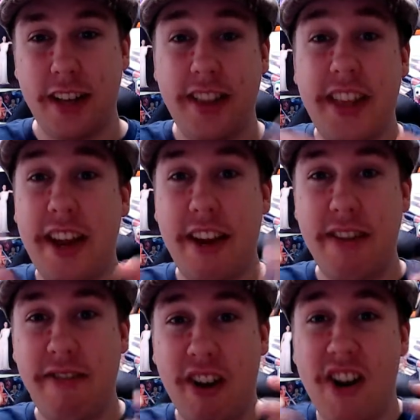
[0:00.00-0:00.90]
their
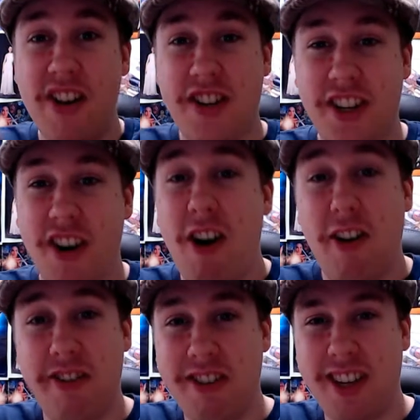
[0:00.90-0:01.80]
version
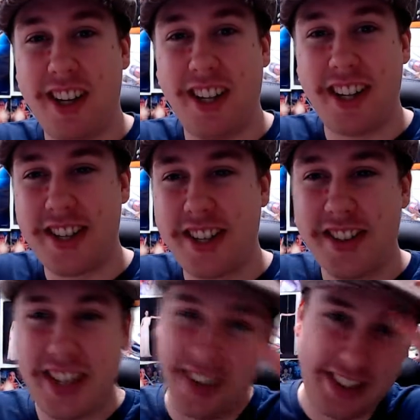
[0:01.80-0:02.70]
of Legend
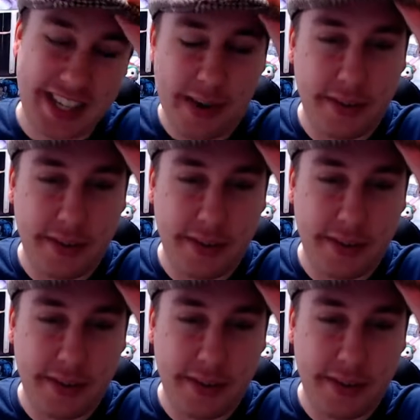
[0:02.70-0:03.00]
of Zelda game.